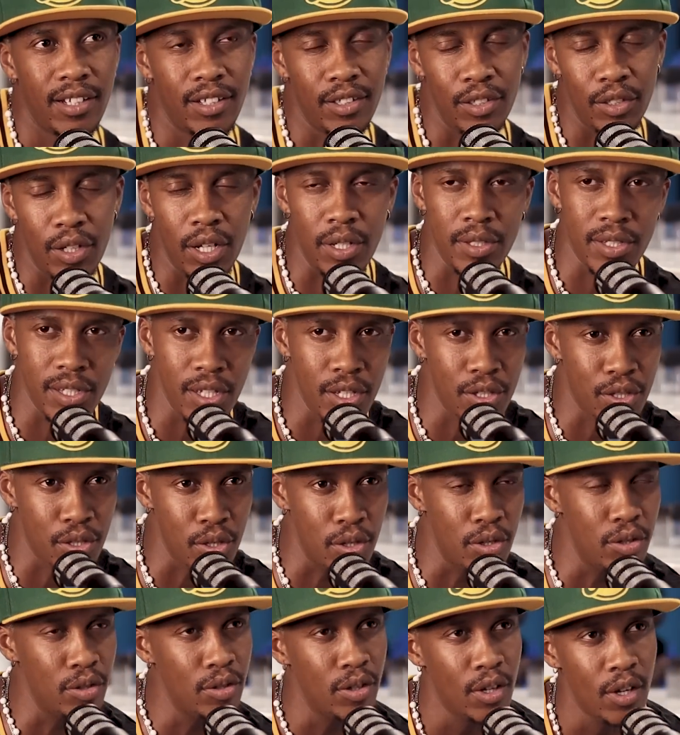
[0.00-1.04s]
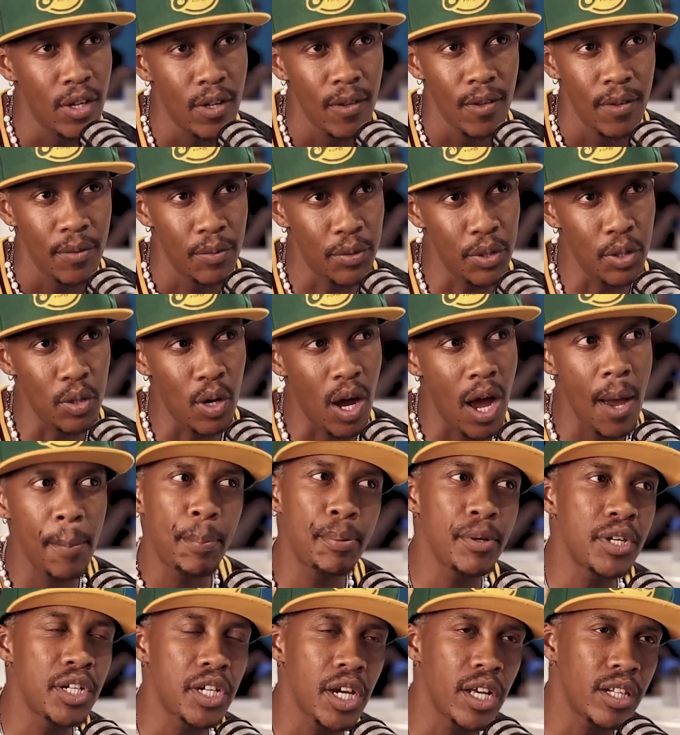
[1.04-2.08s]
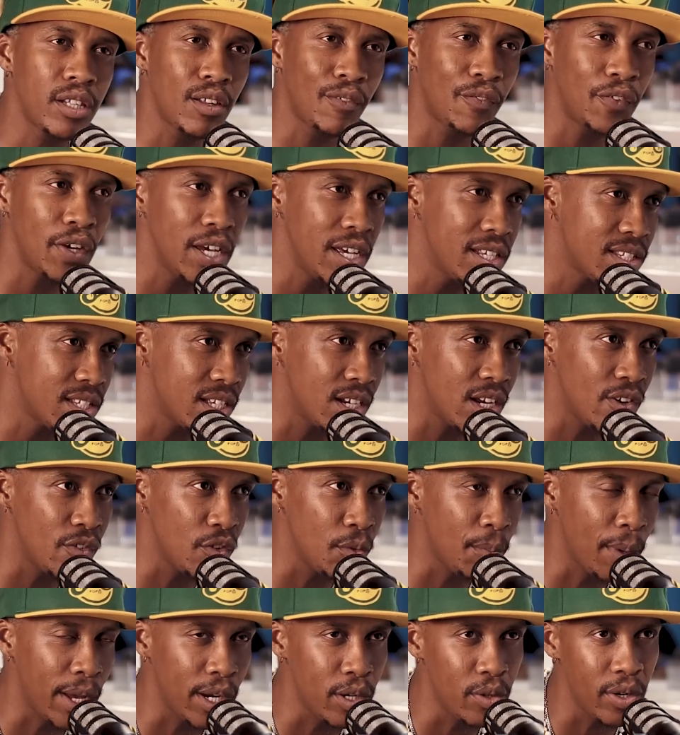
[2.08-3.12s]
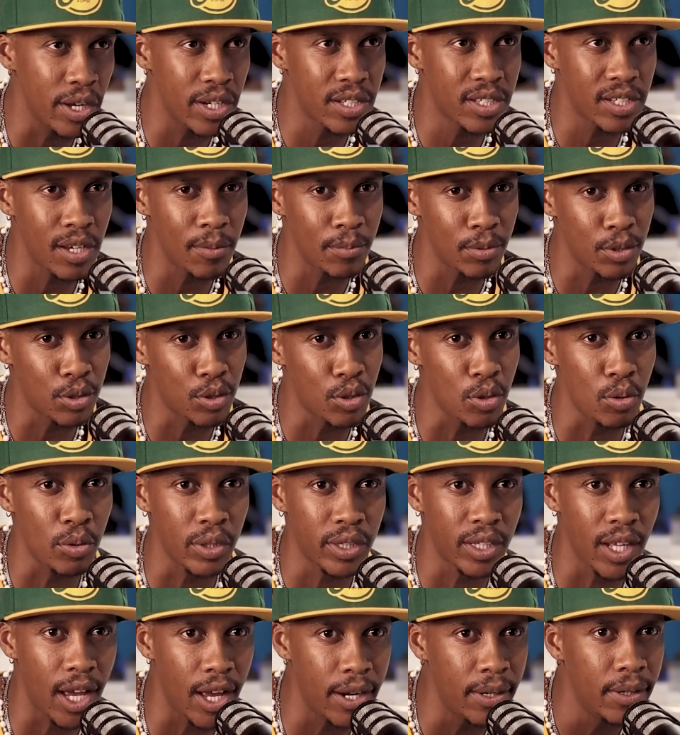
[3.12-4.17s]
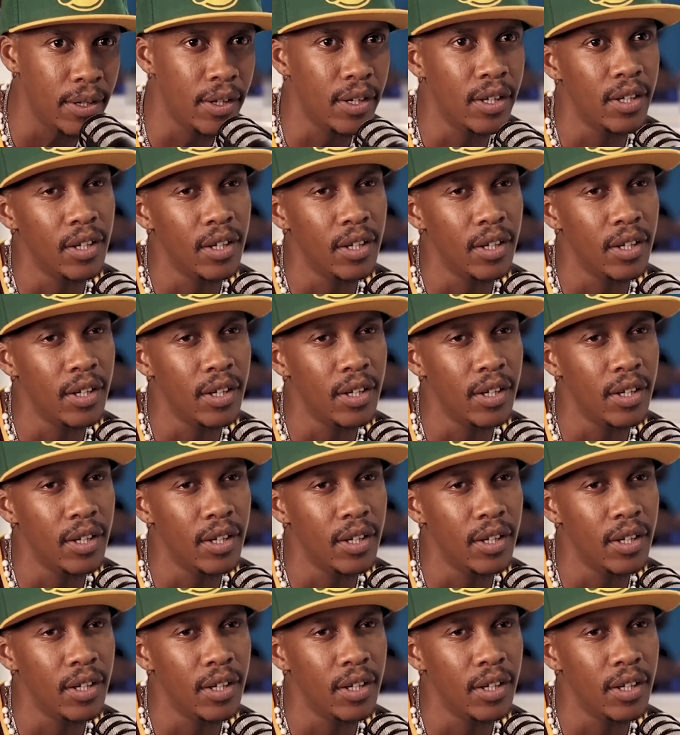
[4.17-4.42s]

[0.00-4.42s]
You know what I'm saying? So, you know, I appreciate the fans and everybody who has something to do with that.